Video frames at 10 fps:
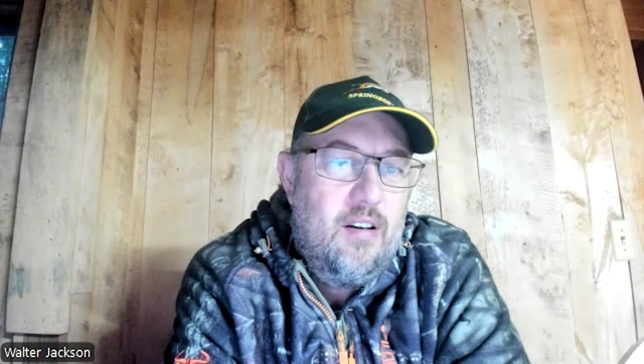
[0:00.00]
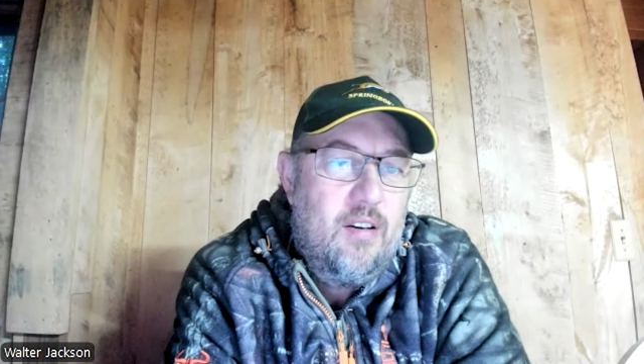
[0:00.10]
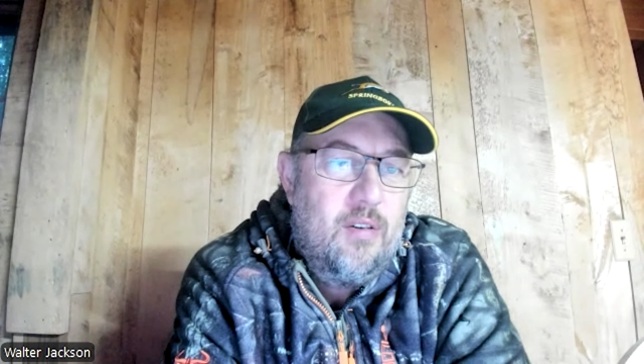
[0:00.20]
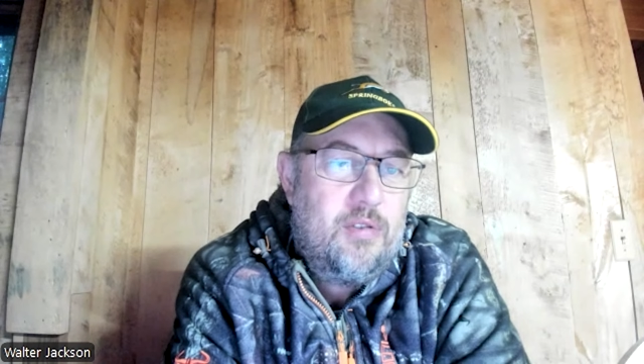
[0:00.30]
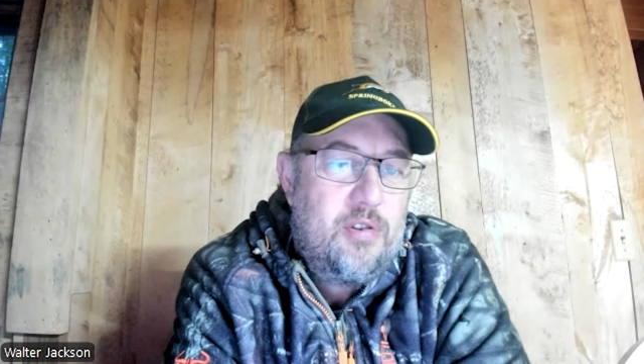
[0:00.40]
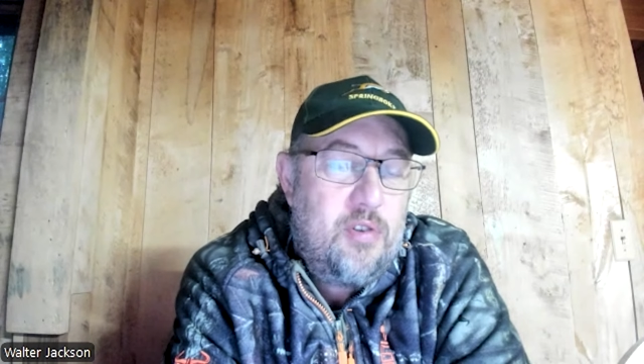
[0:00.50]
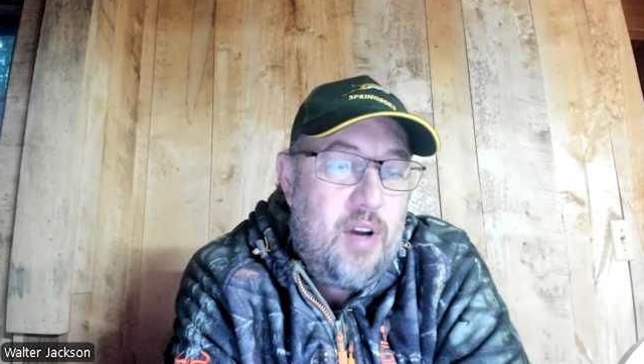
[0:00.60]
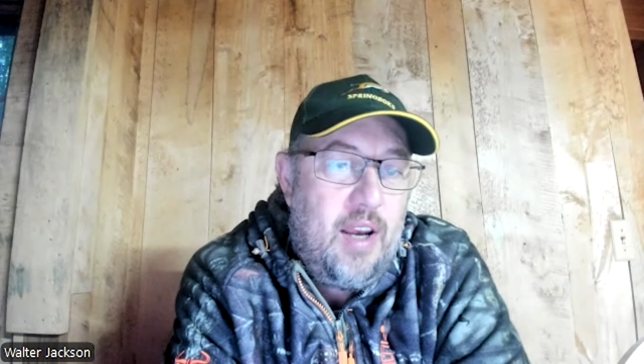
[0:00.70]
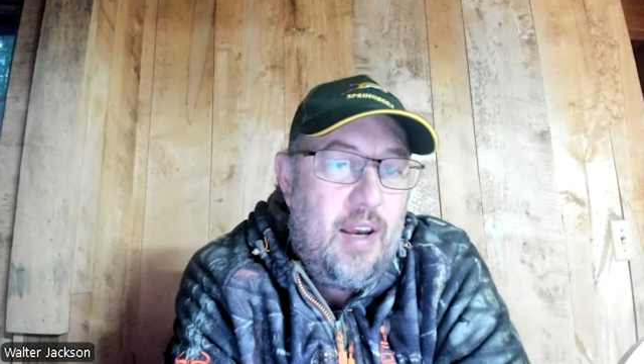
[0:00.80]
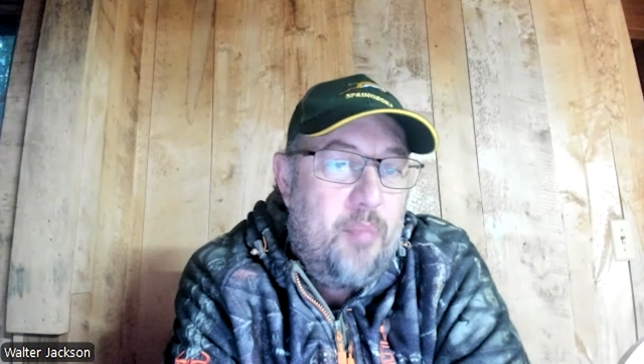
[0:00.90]

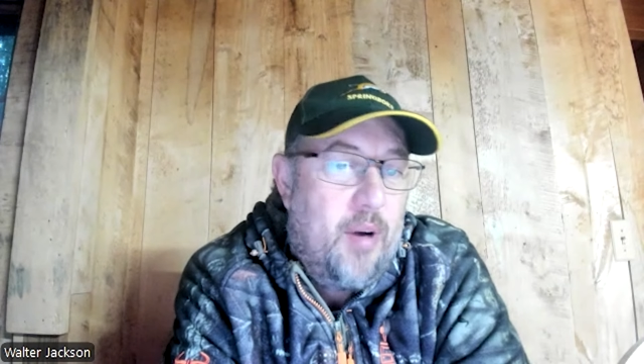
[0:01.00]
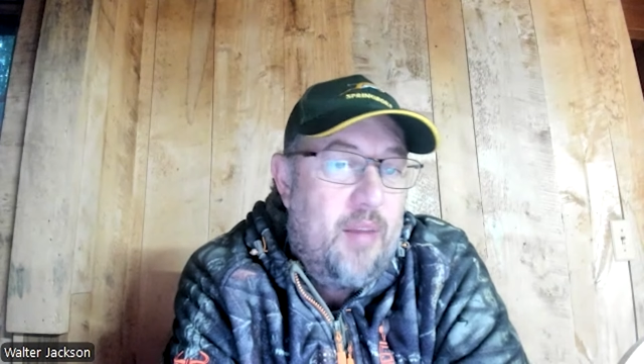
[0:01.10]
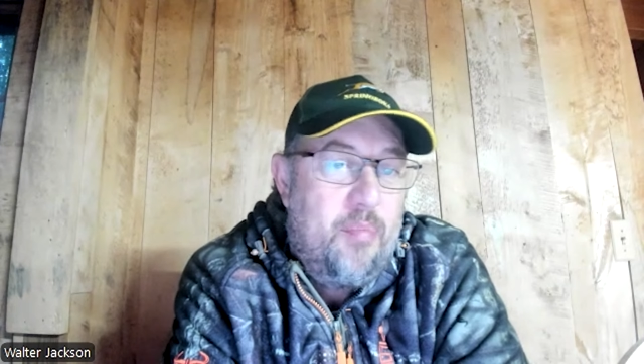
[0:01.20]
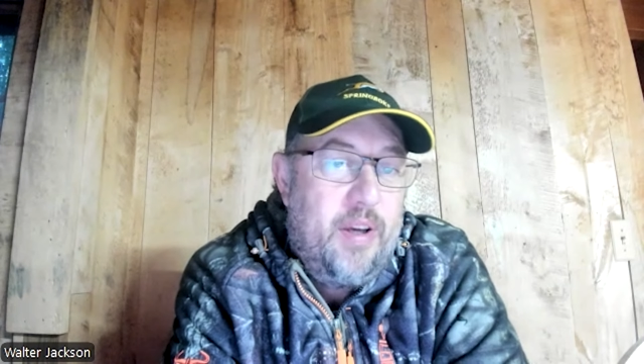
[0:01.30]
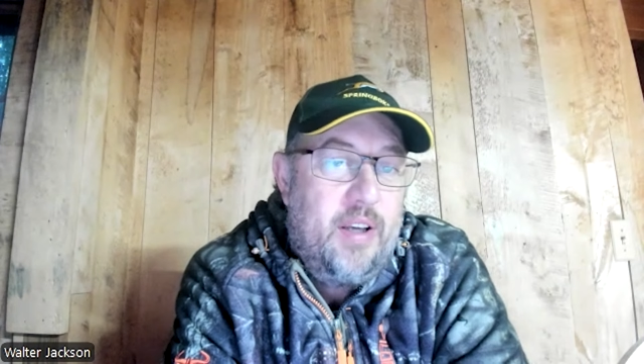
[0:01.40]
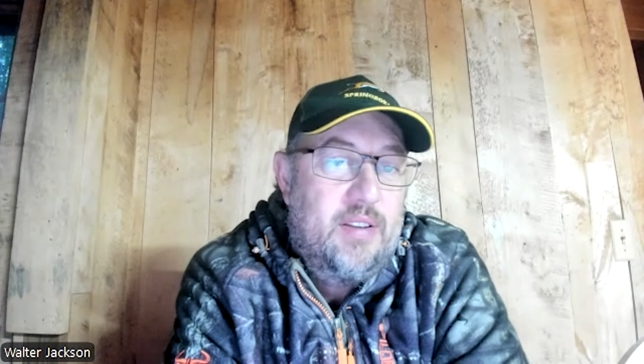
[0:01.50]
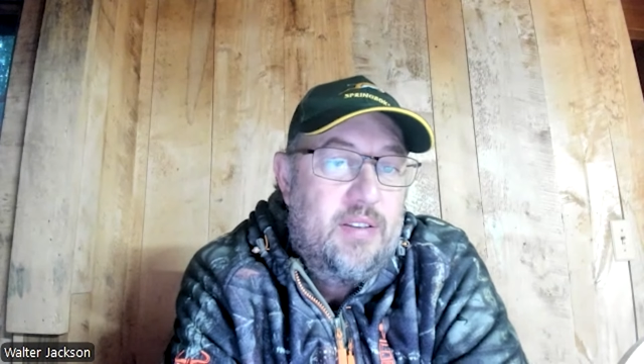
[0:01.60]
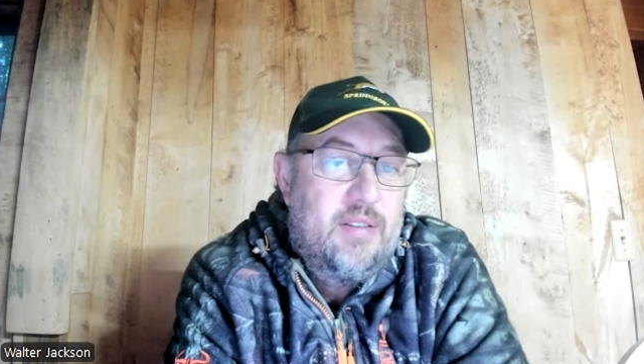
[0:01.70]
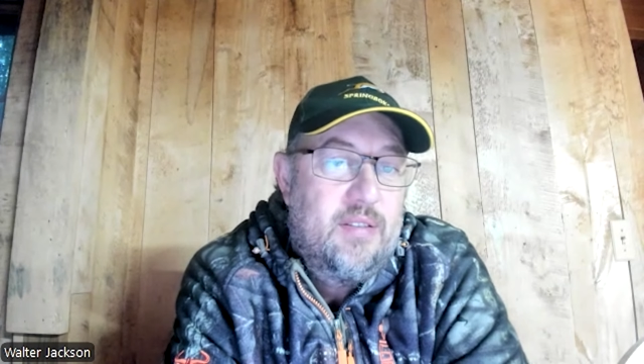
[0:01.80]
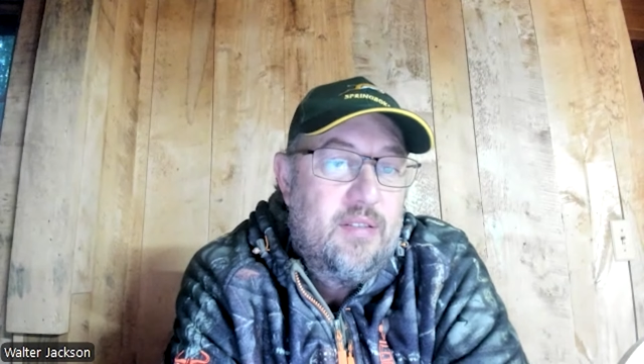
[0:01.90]
Australia by the
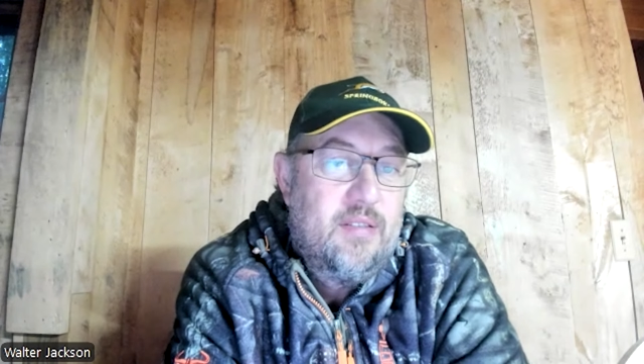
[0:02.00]
biggest